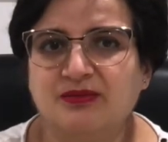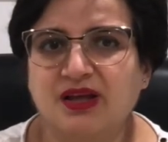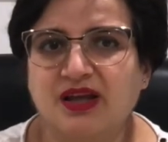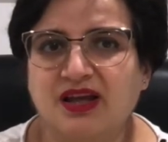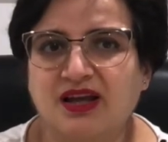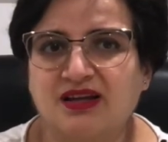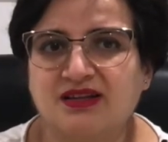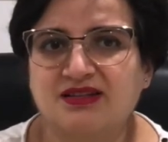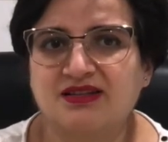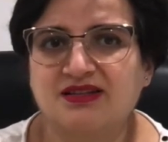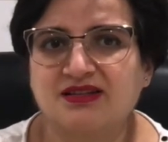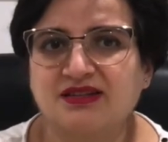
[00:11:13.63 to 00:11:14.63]
and
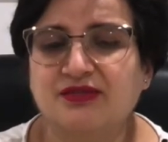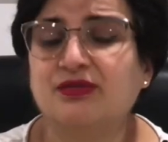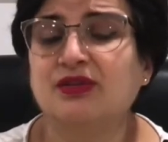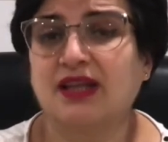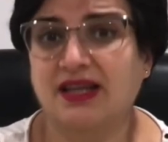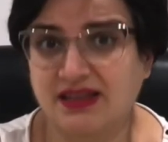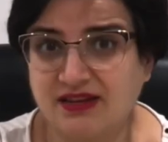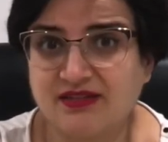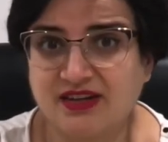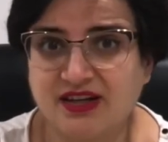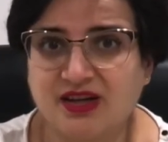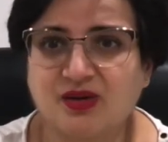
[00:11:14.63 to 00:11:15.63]
if you like the
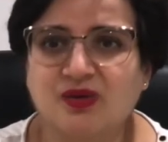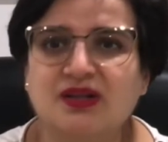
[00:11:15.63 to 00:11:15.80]
video,